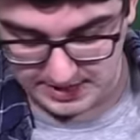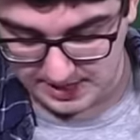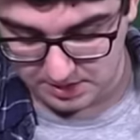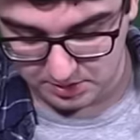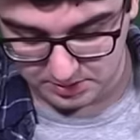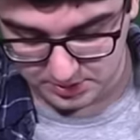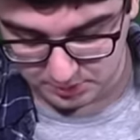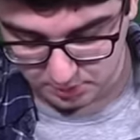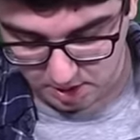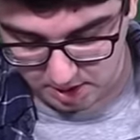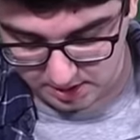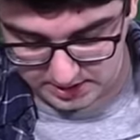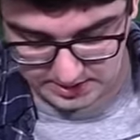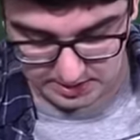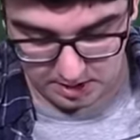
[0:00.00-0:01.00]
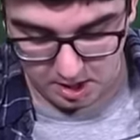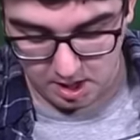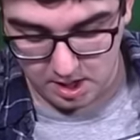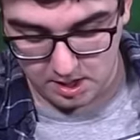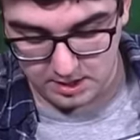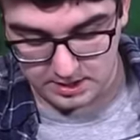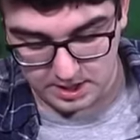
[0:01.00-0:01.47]
Daniel Suarez
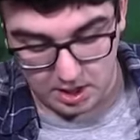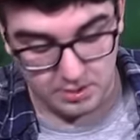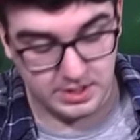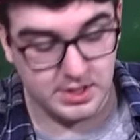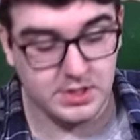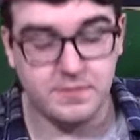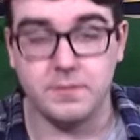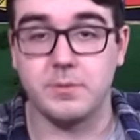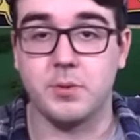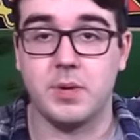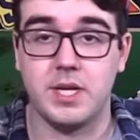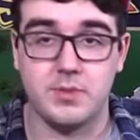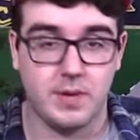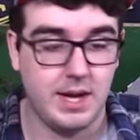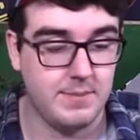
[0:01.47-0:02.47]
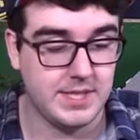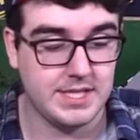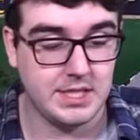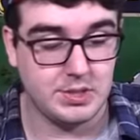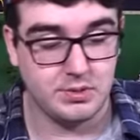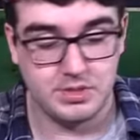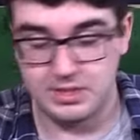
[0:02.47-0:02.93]
cars. Oh, this is from 2020. I missed
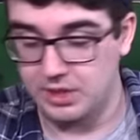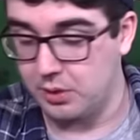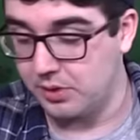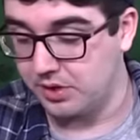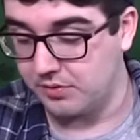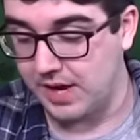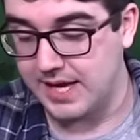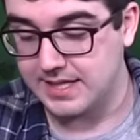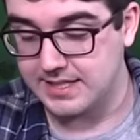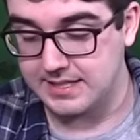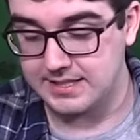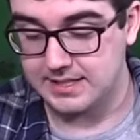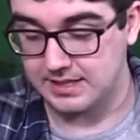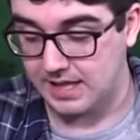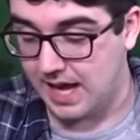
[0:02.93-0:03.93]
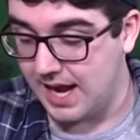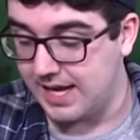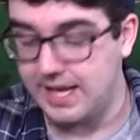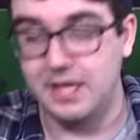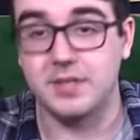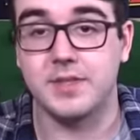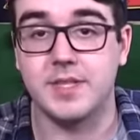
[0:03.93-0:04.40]
this one. This is Noah Gregson's
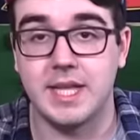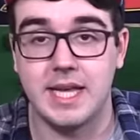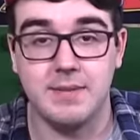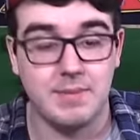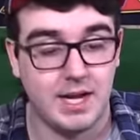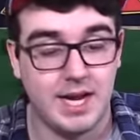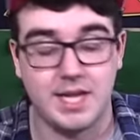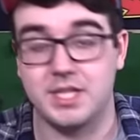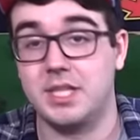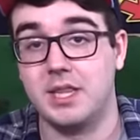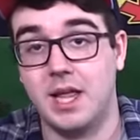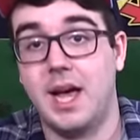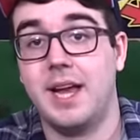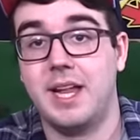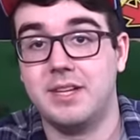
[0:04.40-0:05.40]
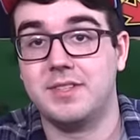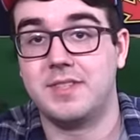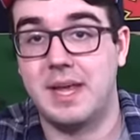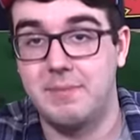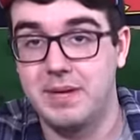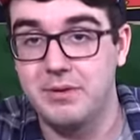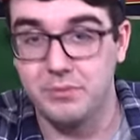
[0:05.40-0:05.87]
Lionel scheme that actually Lionel
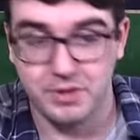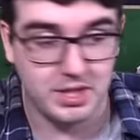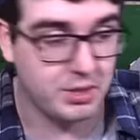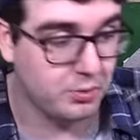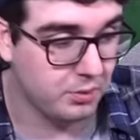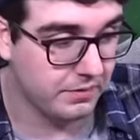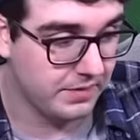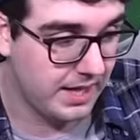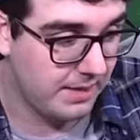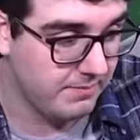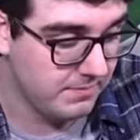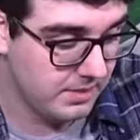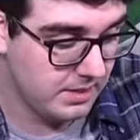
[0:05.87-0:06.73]
sent me. Really cool of them.